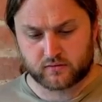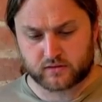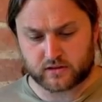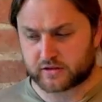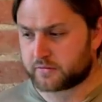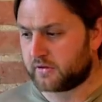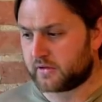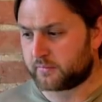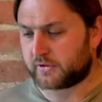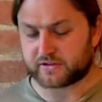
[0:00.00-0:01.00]
so that's three
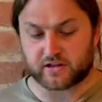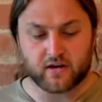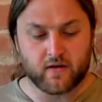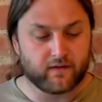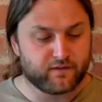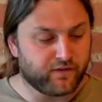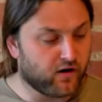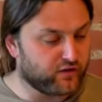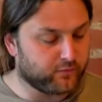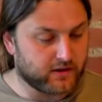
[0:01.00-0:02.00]
there, plus that,
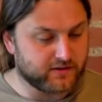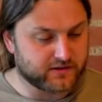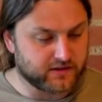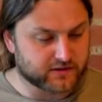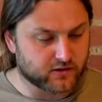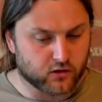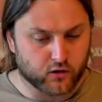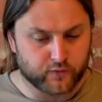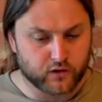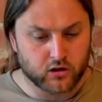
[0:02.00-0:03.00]
five pieces
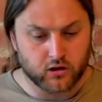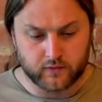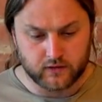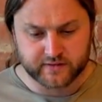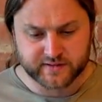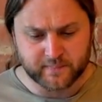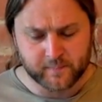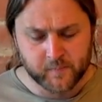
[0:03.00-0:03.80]
of curviness.